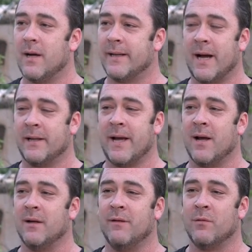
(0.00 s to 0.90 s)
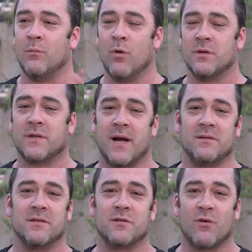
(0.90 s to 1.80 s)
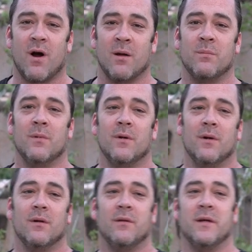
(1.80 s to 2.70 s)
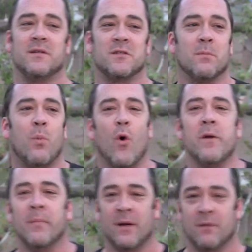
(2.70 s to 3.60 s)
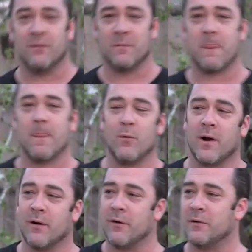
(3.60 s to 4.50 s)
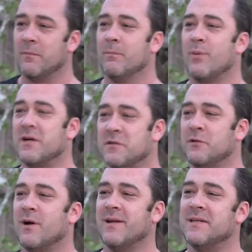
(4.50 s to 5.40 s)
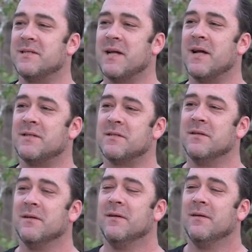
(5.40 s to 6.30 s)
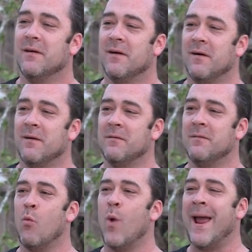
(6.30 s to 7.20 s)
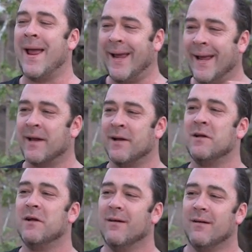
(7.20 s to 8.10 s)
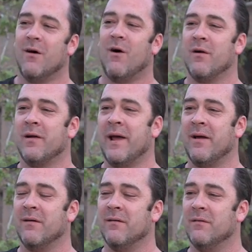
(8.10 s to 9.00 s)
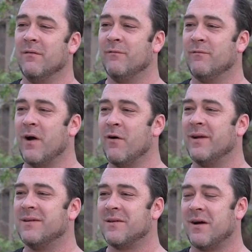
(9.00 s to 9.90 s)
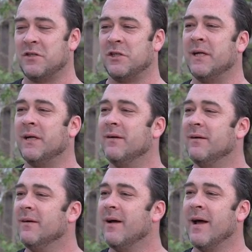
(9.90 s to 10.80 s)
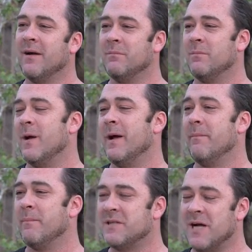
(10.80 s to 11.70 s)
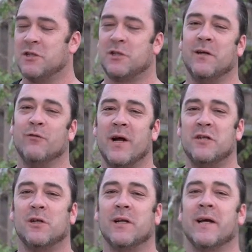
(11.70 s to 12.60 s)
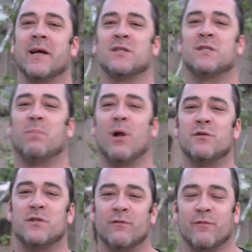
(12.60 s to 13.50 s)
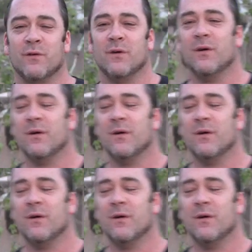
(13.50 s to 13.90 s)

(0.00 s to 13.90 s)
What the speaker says: I can't even, words can't describe the disappointment when I heard the President of the United States weighing in on a very touchy and potentially racially explosive